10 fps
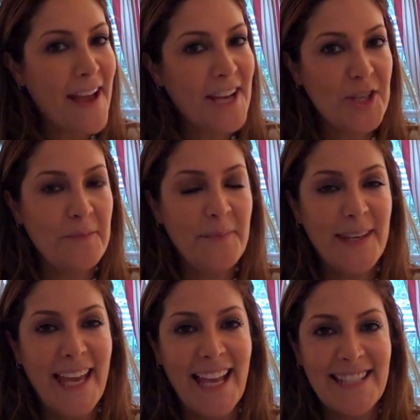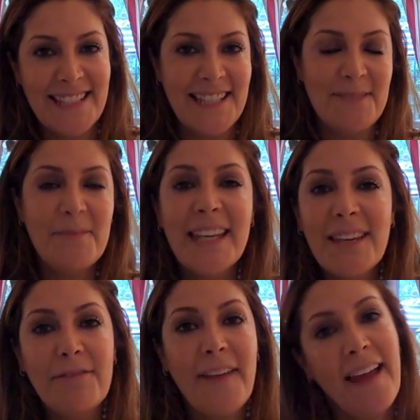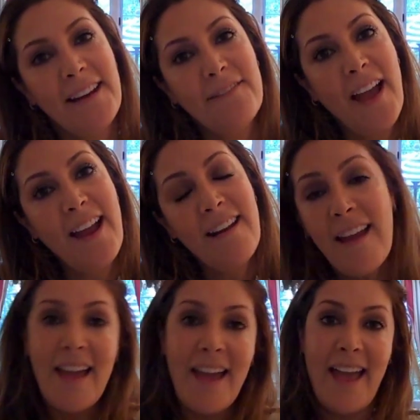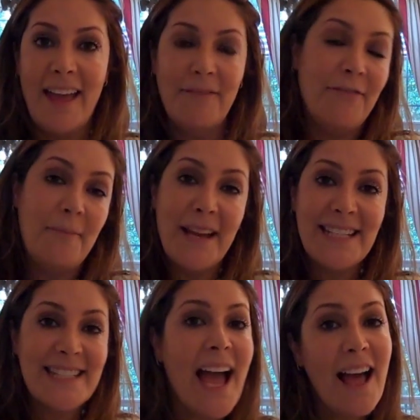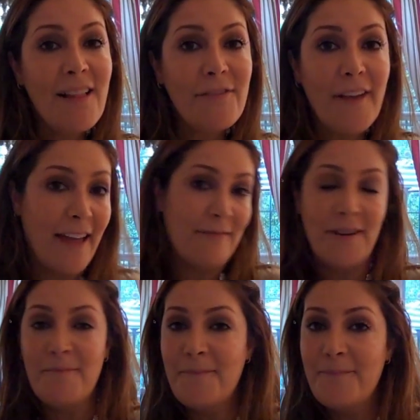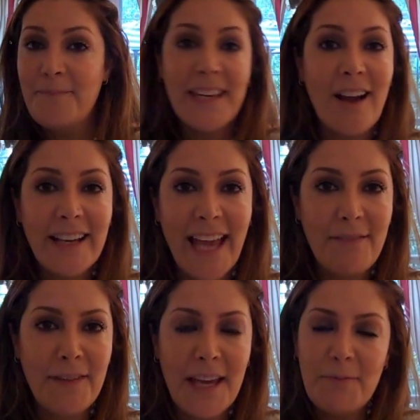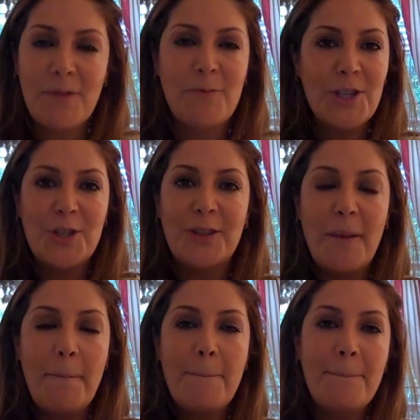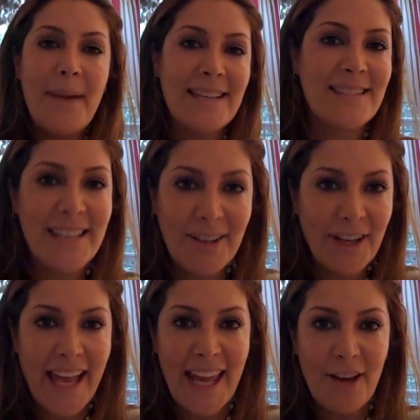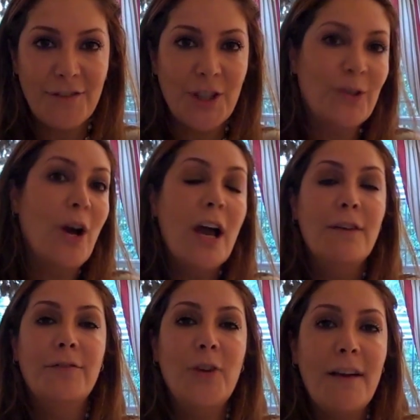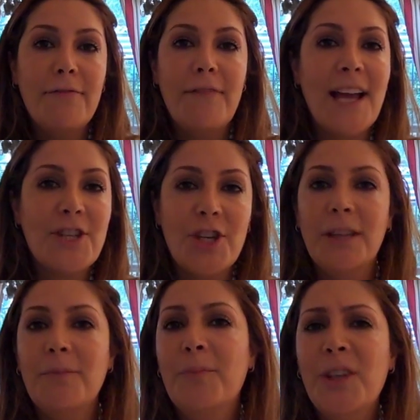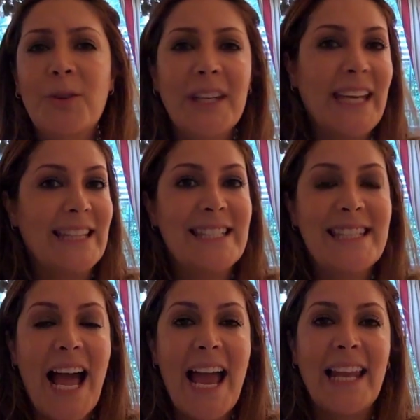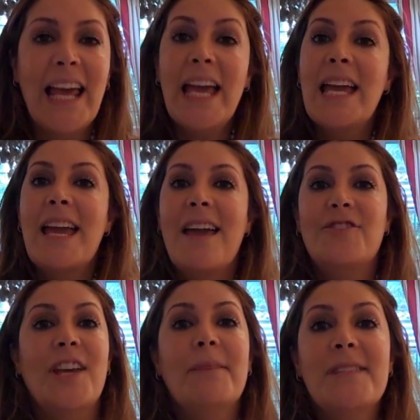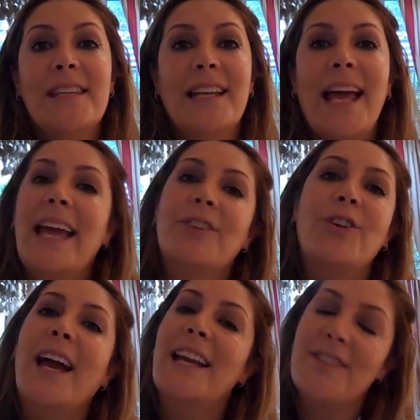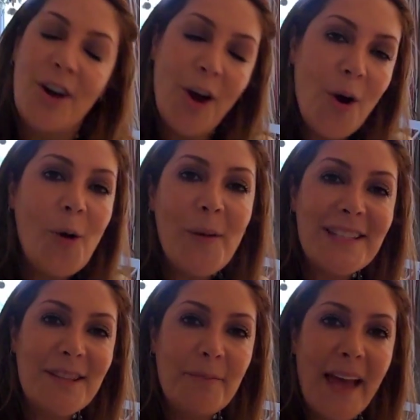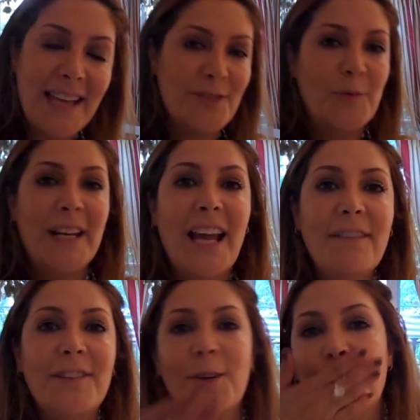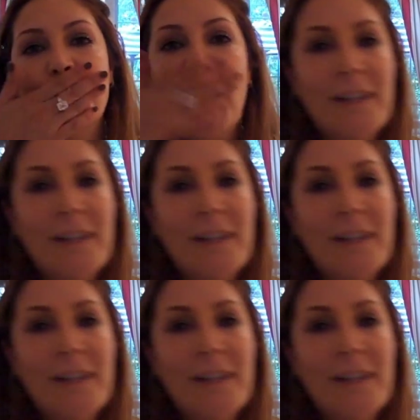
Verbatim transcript: Fashion B S. This is Miki Farivar, and from myself and from Peacock Cafe, we wish you the best year ahead of you, full of fashion, beauty, and style. James and Elaine, you guys are always the best. We love you.